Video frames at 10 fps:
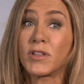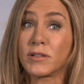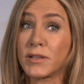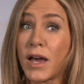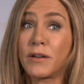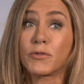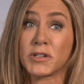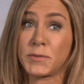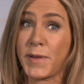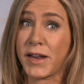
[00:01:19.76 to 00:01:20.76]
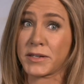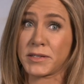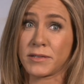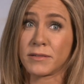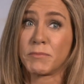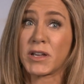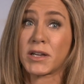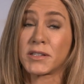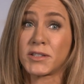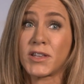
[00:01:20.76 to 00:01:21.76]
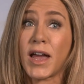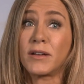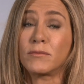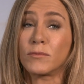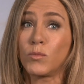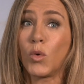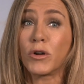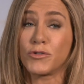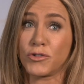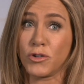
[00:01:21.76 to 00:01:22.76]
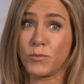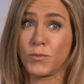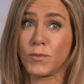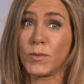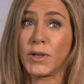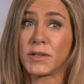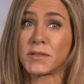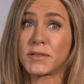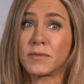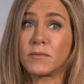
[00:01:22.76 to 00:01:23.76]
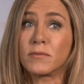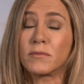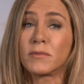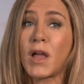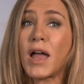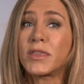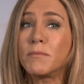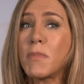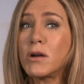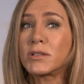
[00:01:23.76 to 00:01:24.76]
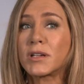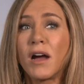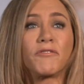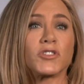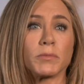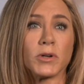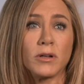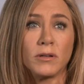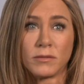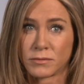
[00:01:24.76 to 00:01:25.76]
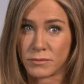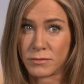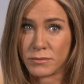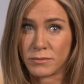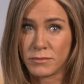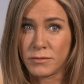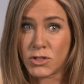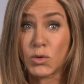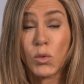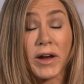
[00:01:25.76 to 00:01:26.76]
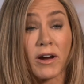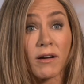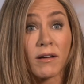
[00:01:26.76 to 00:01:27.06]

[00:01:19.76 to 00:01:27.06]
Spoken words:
lot of respect because that wardrobe is not the most comfortable to wear.